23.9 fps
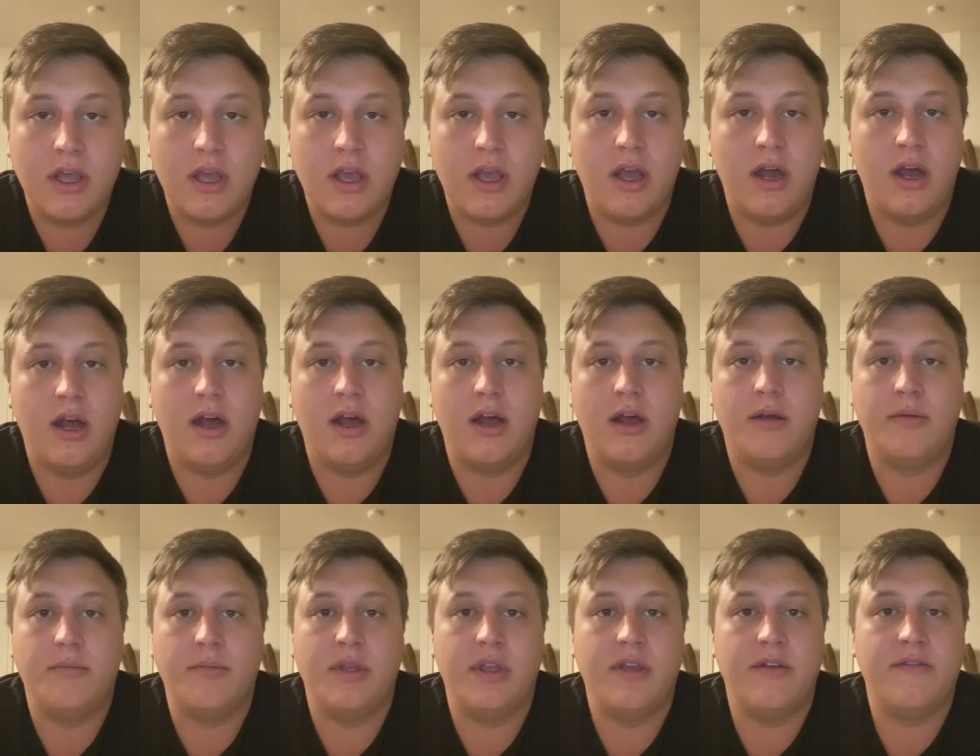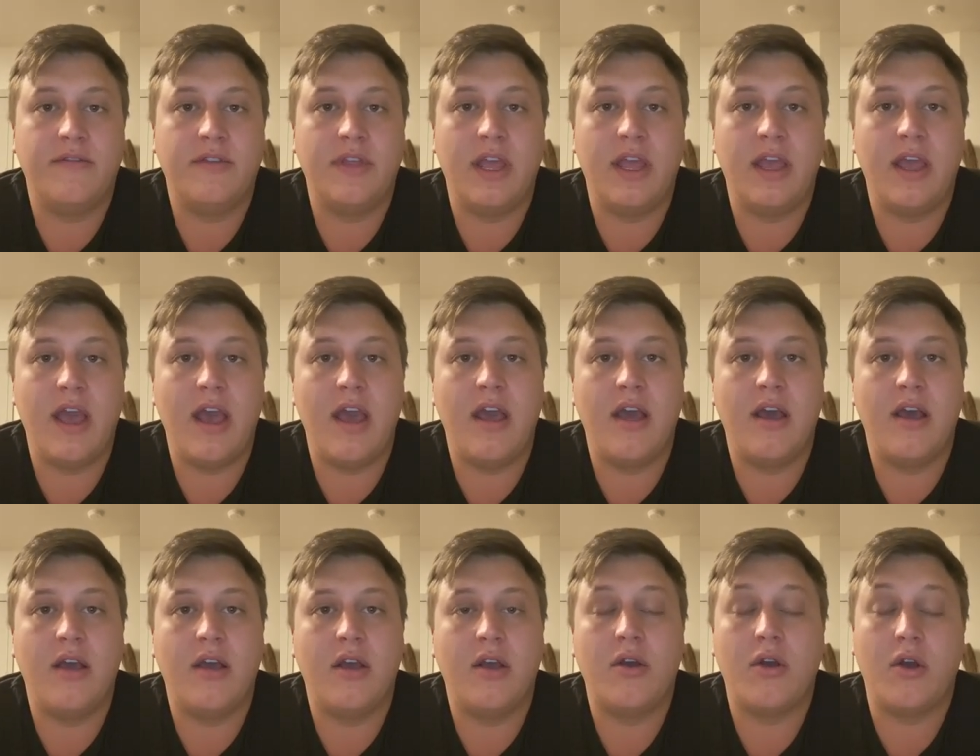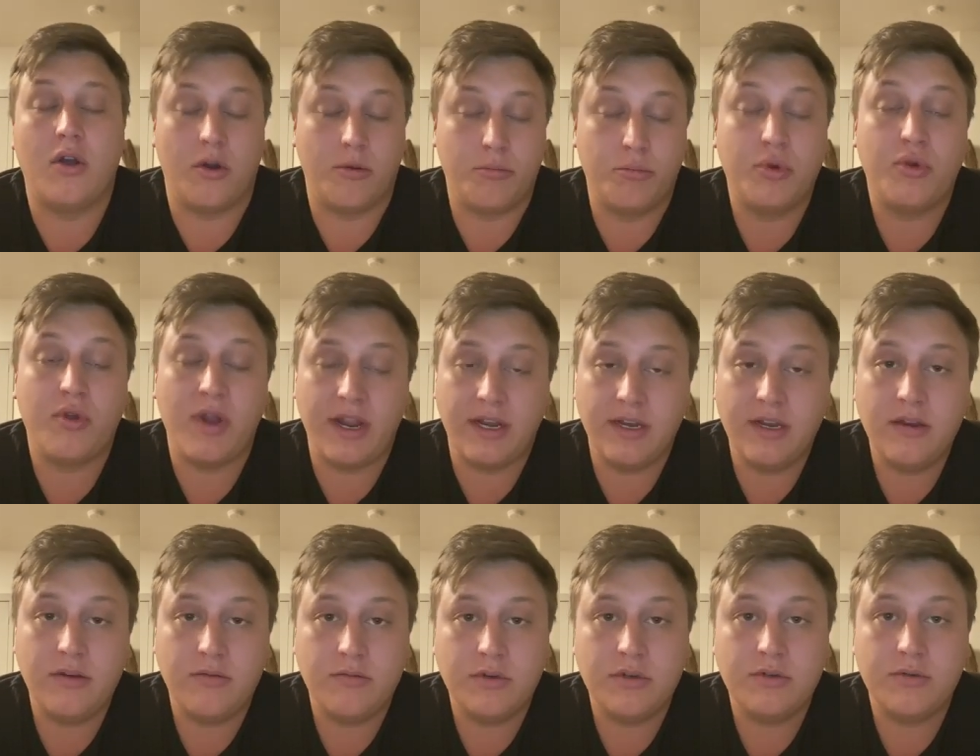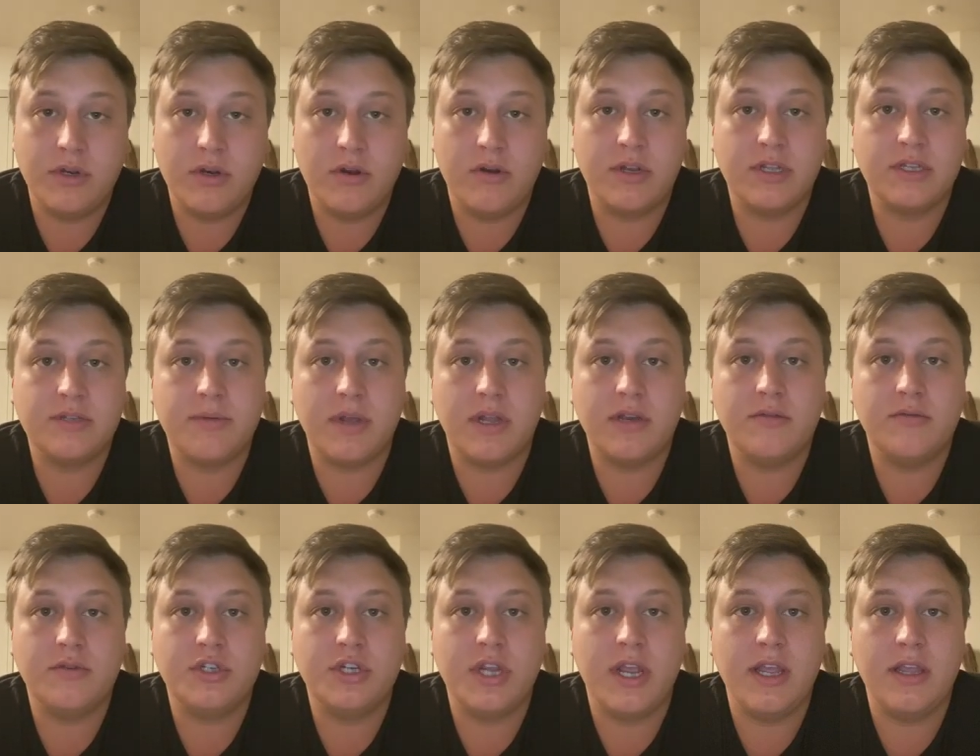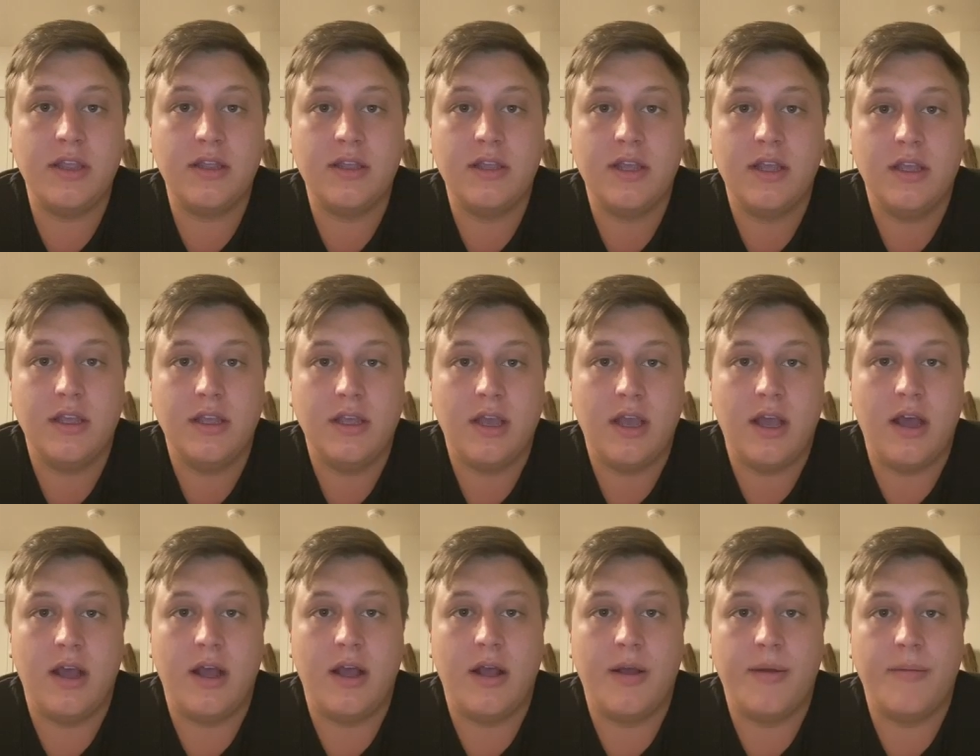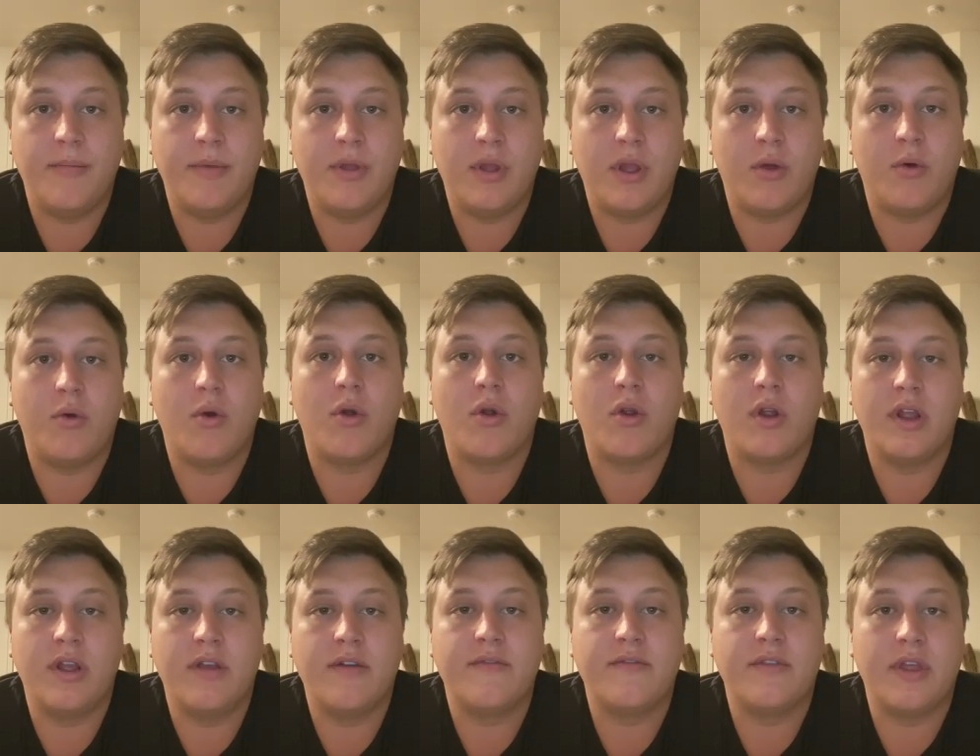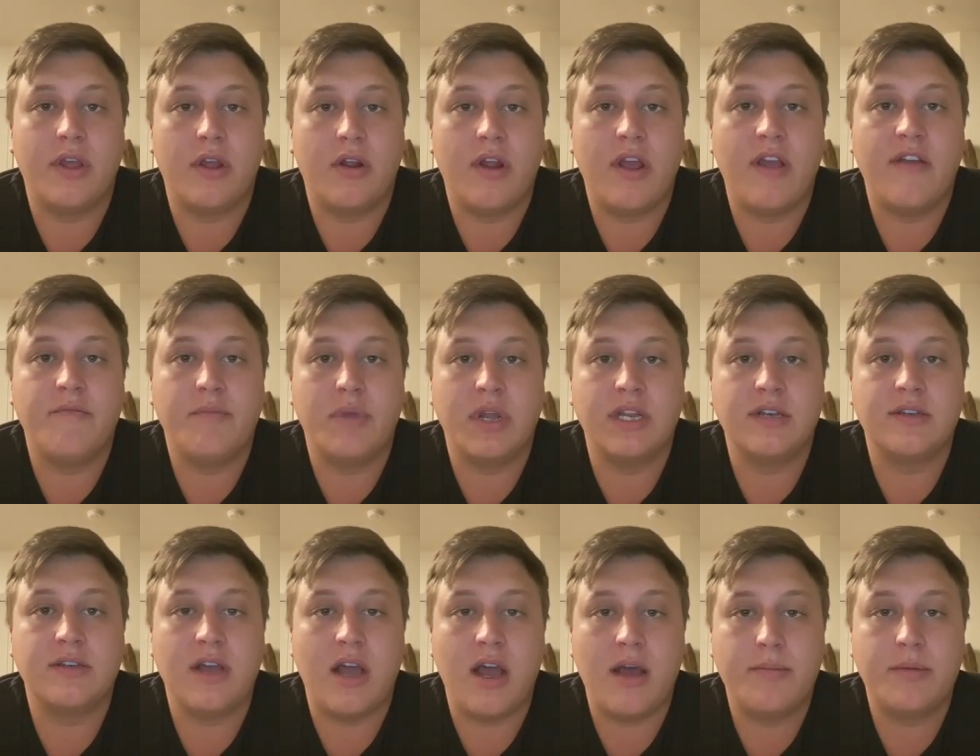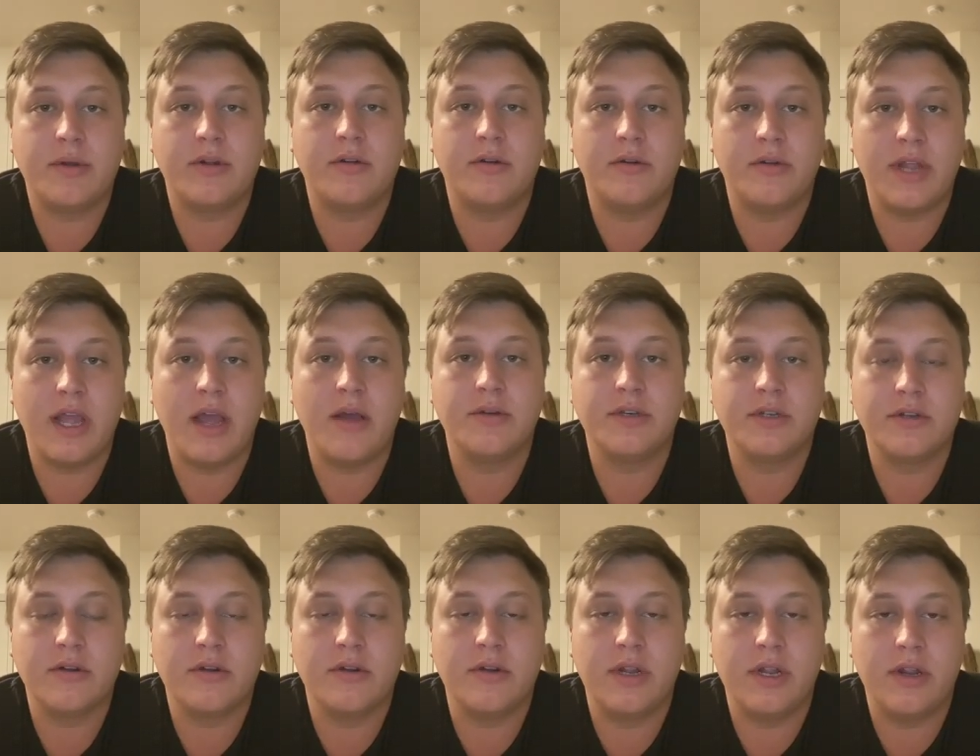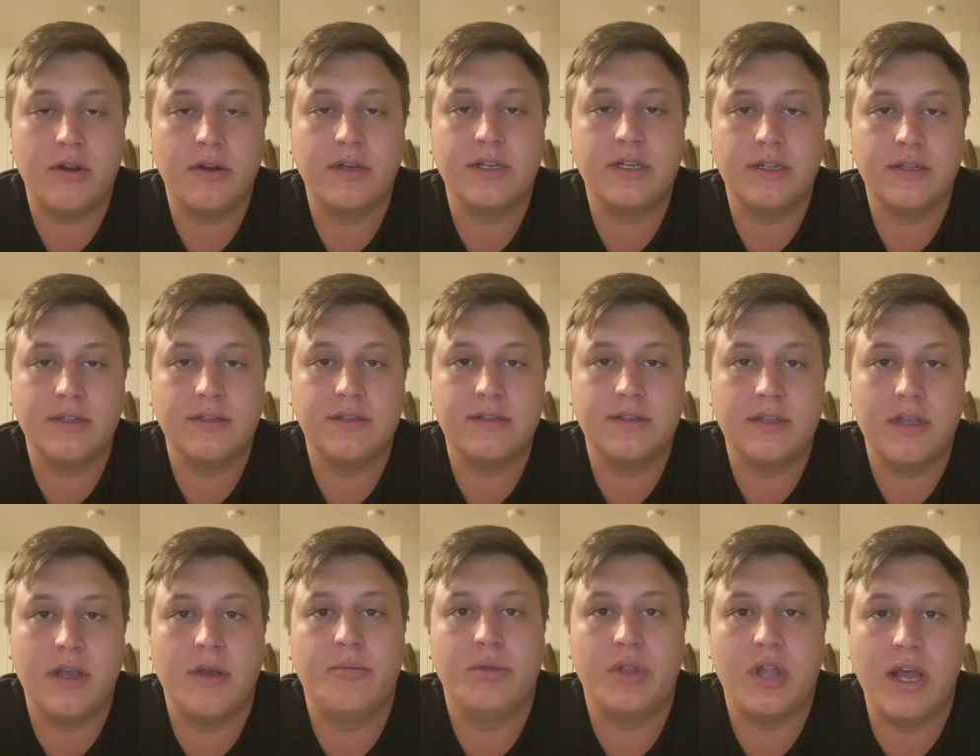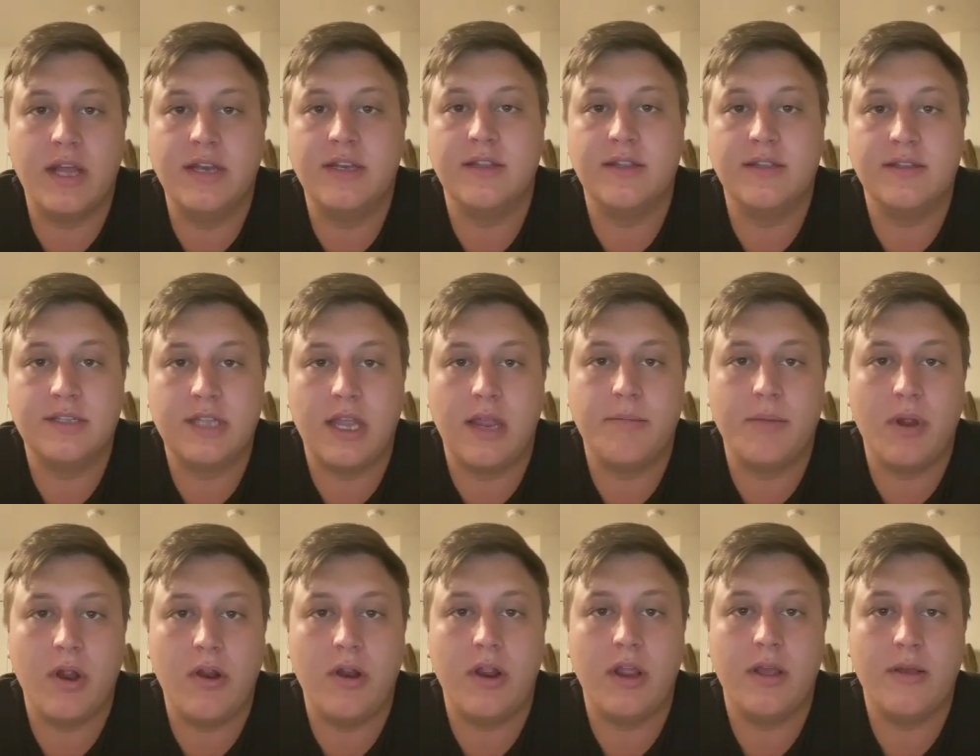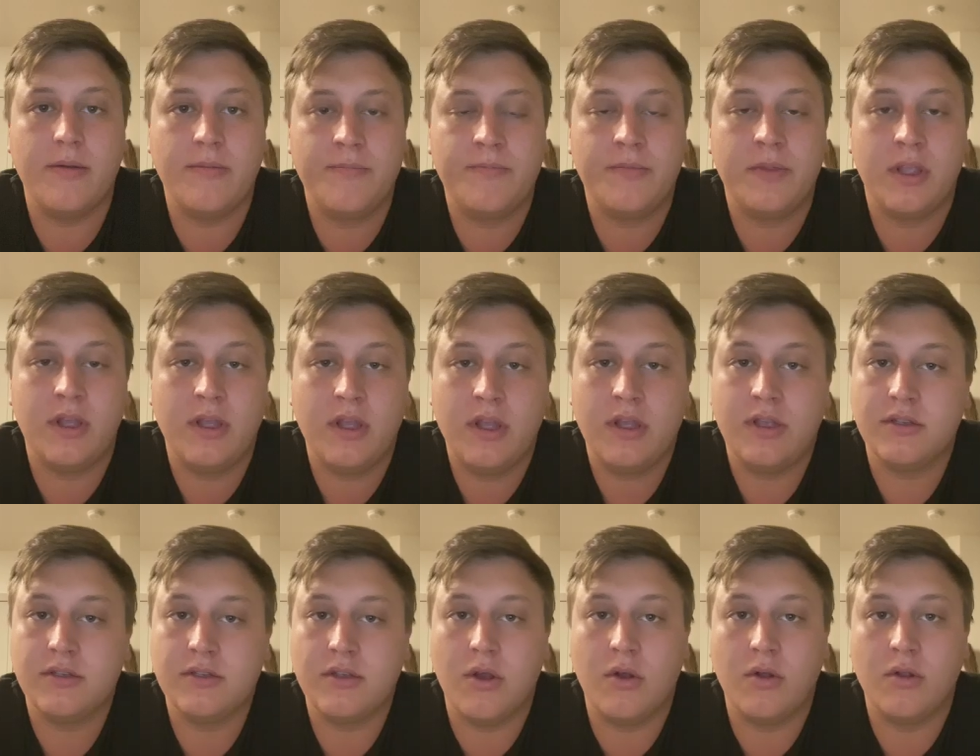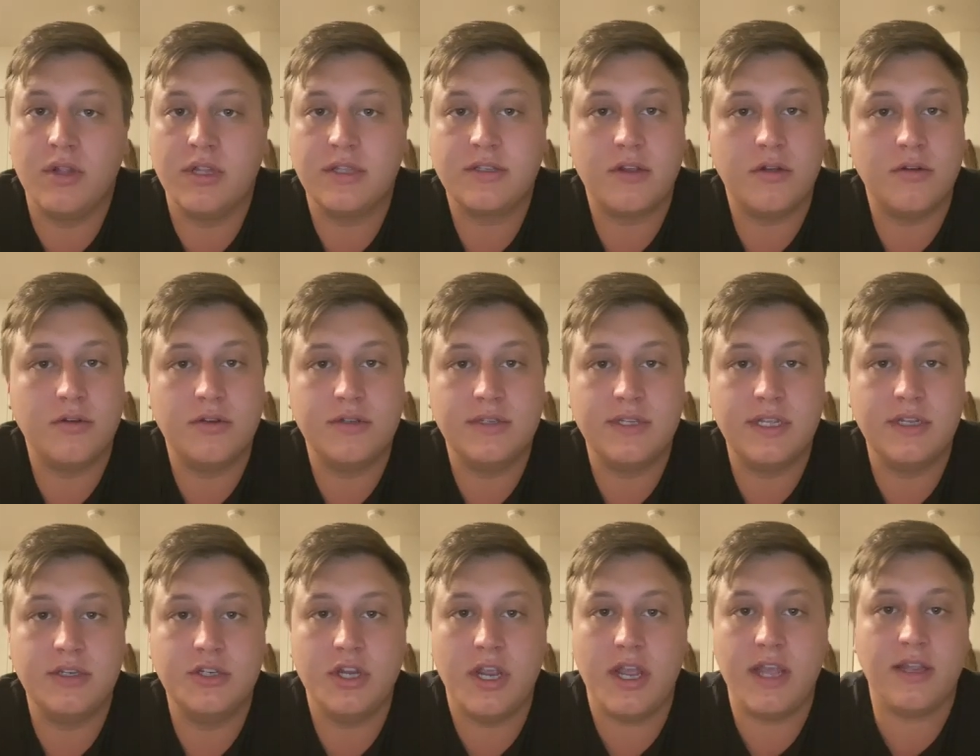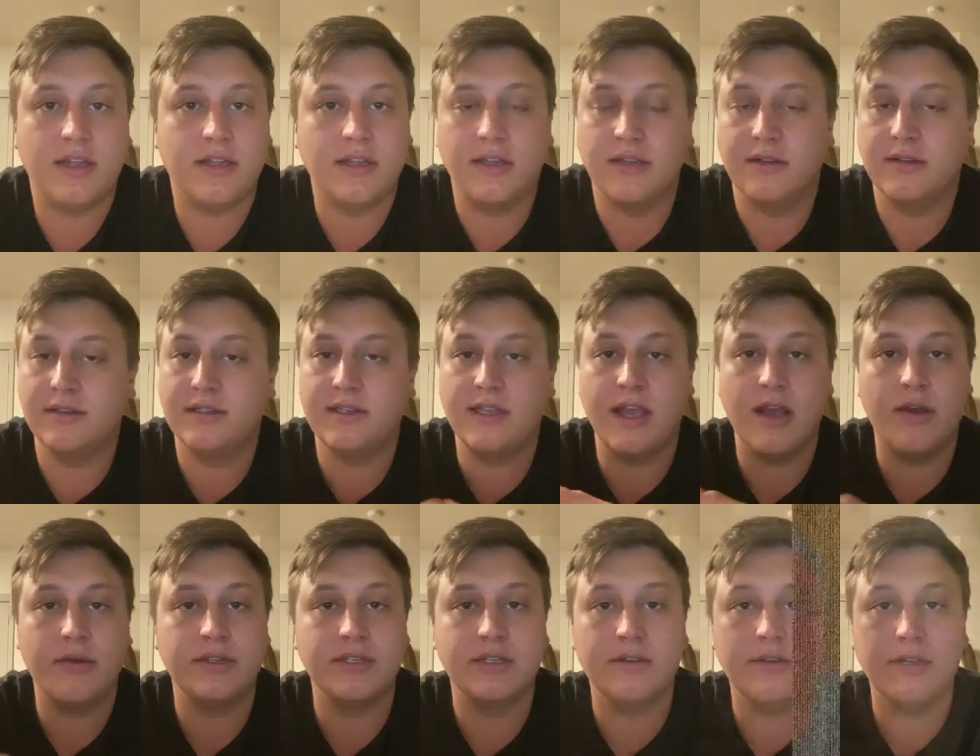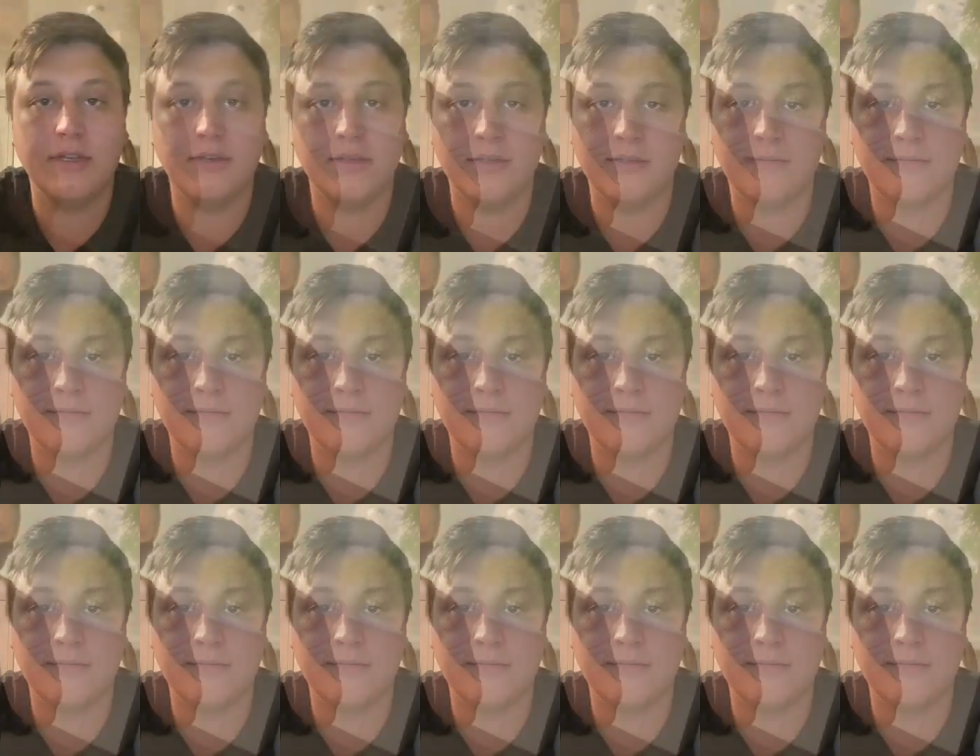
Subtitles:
if they are pregnant, which we don't expect with Jake, or if there have been topical counter irritants applied to the same area. So let's go see Jake and see how he's doing.